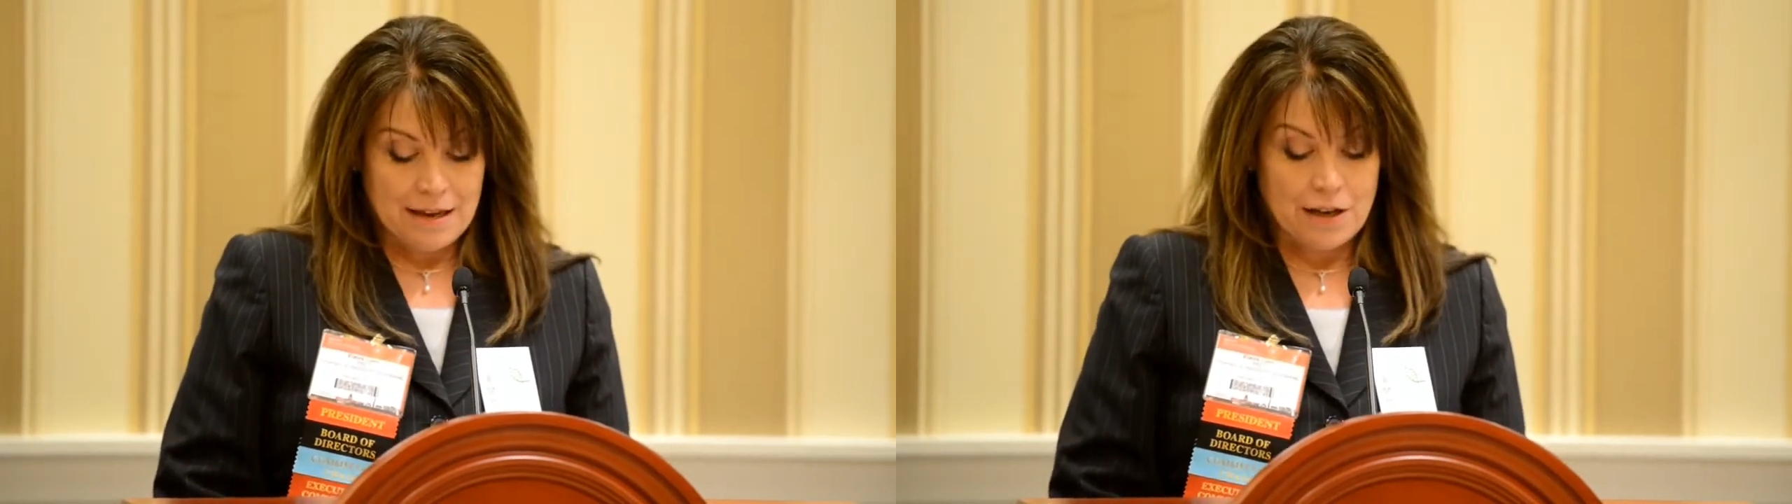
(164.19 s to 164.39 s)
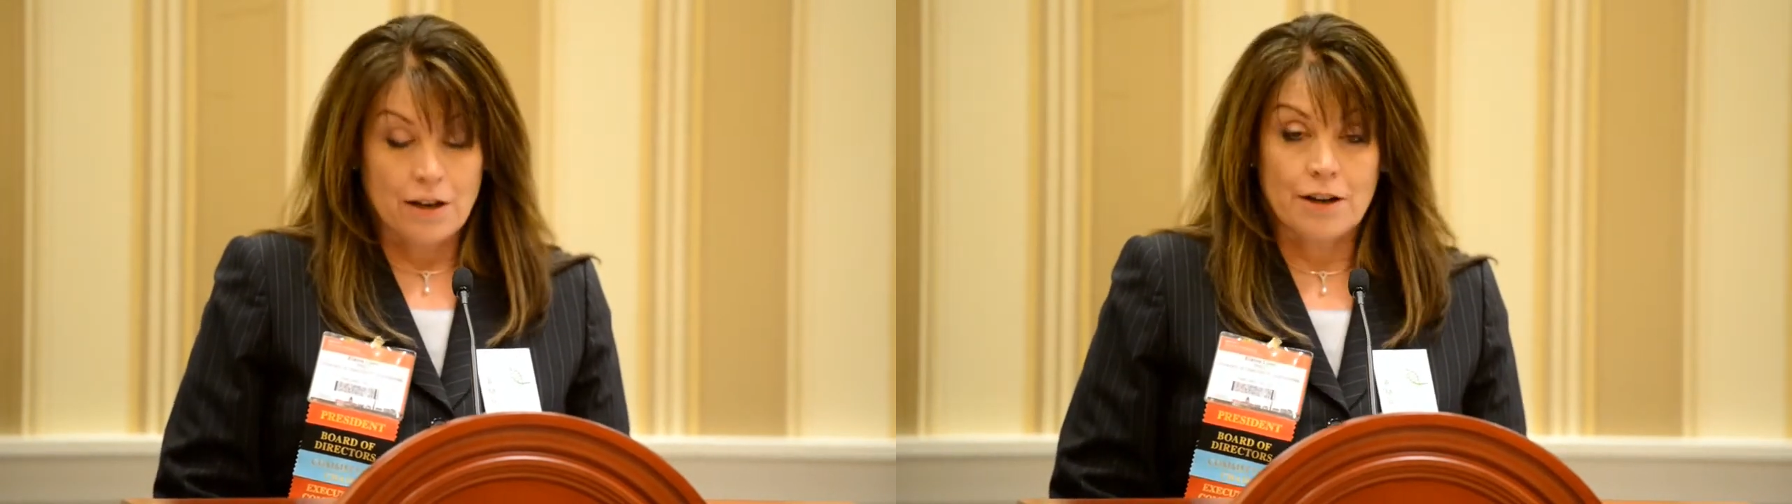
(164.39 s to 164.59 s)

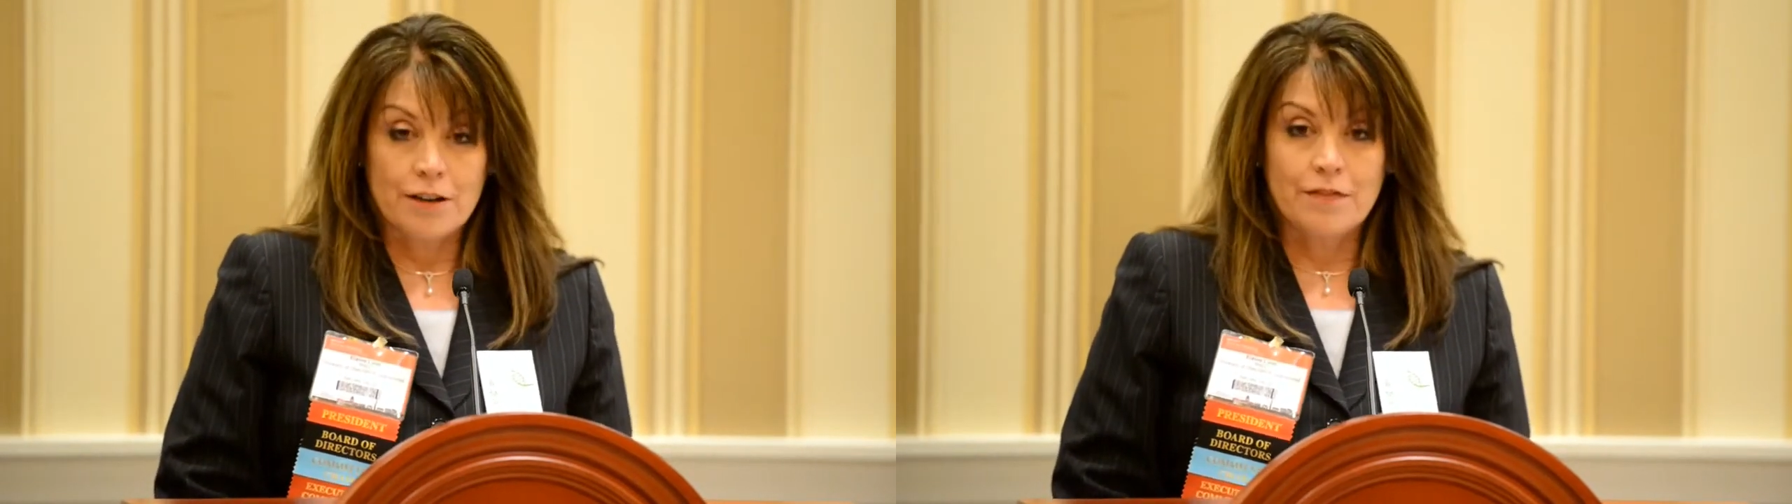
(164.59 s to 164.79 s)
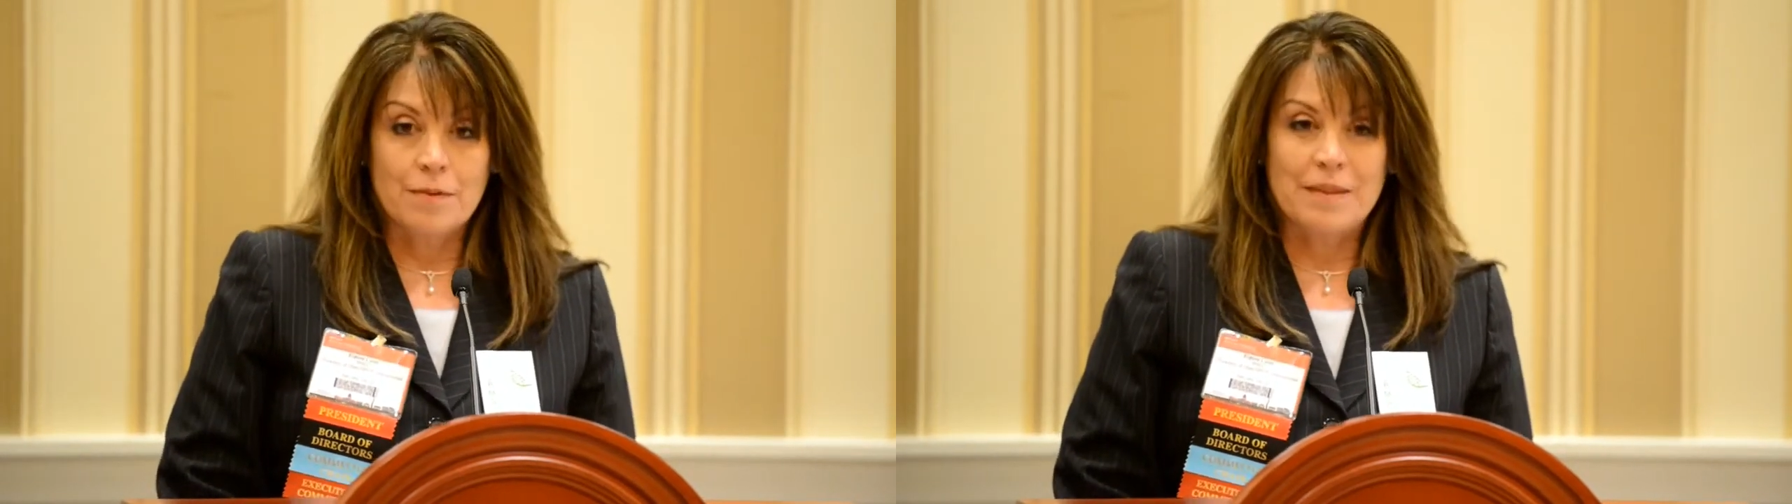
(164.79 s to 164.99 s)

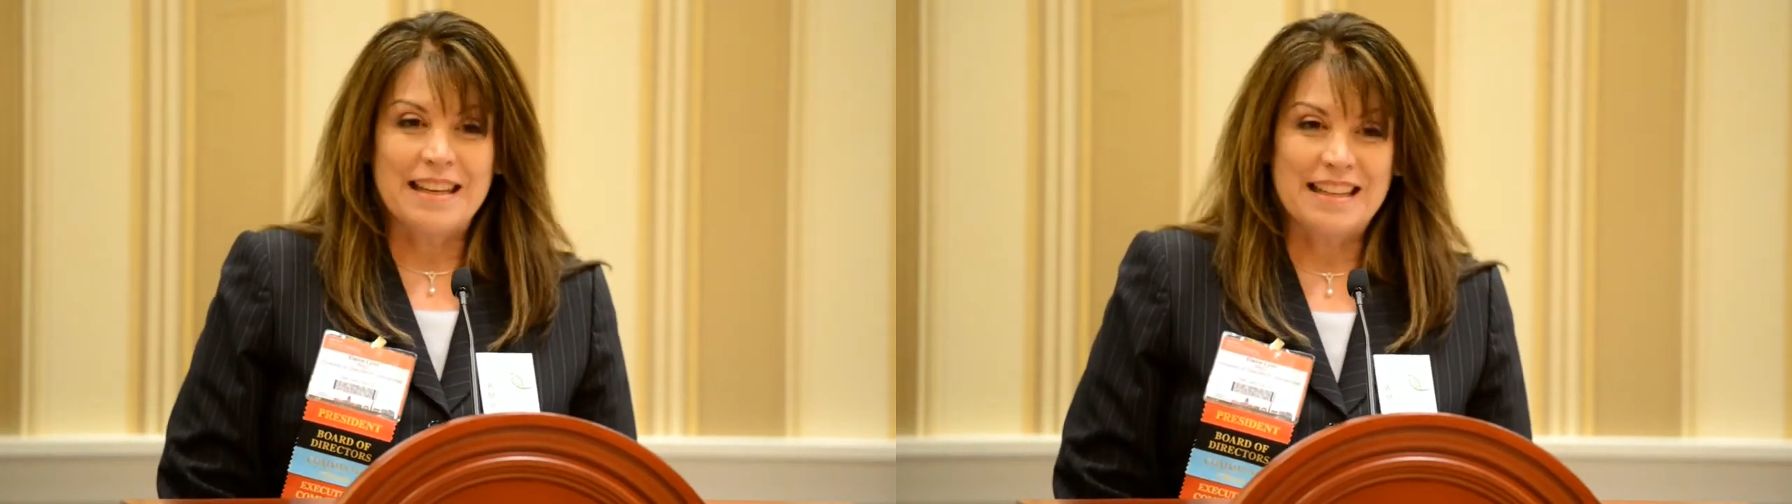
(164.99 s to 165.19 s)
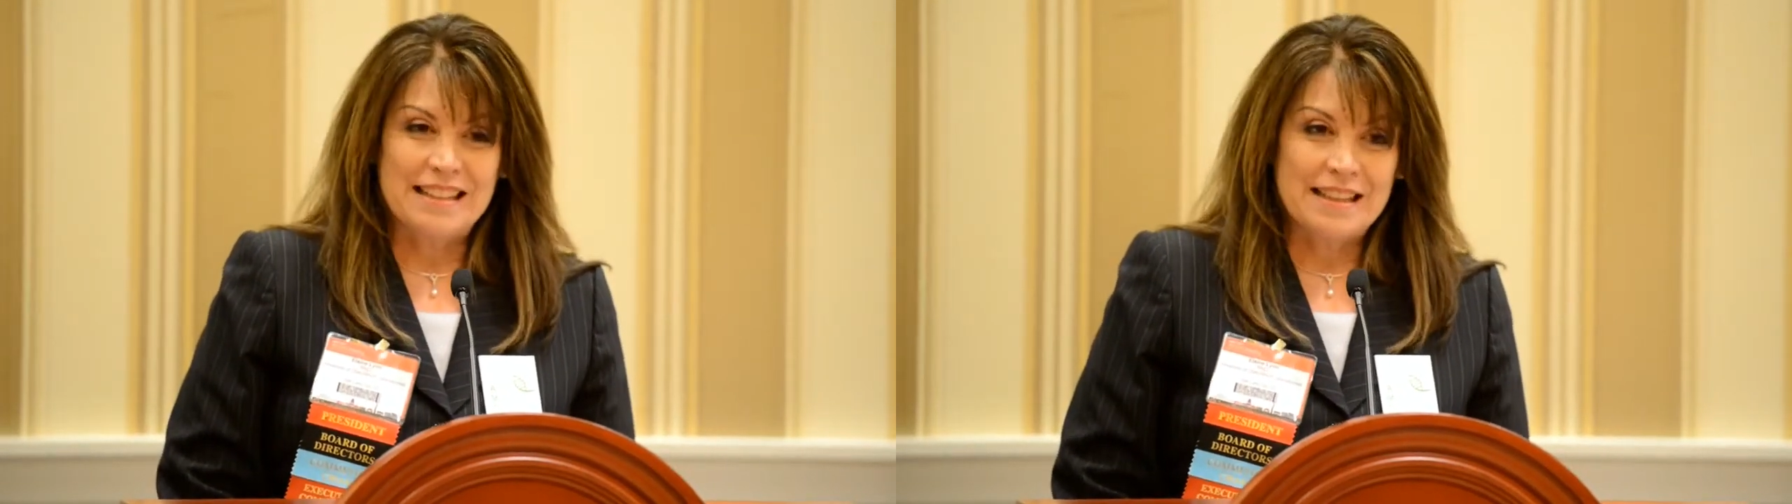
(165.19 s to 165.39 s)
learn from
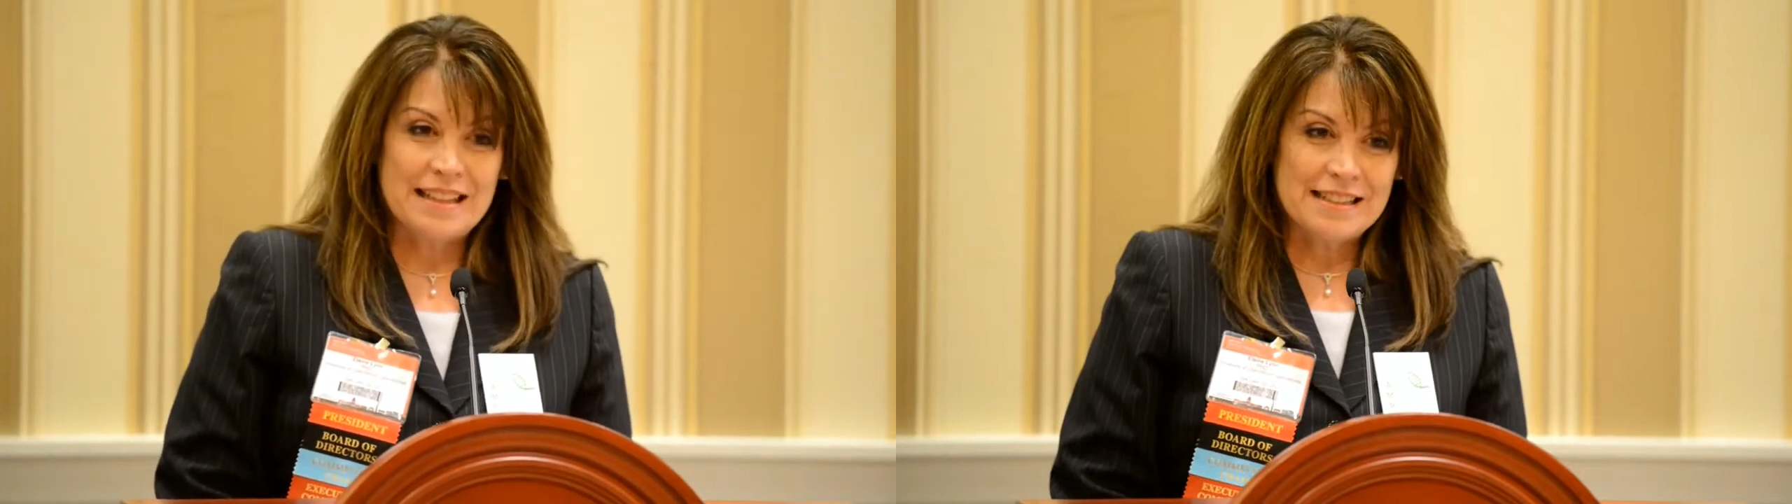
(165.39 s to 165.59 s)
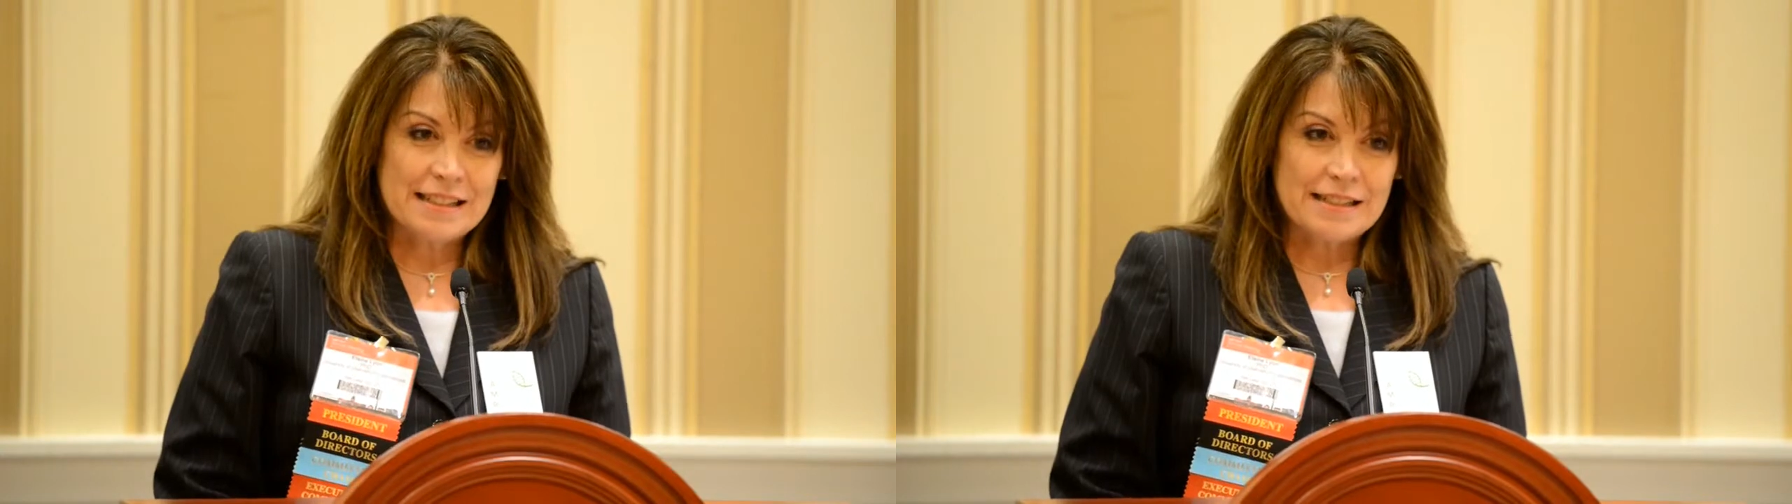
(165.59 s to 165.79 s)
these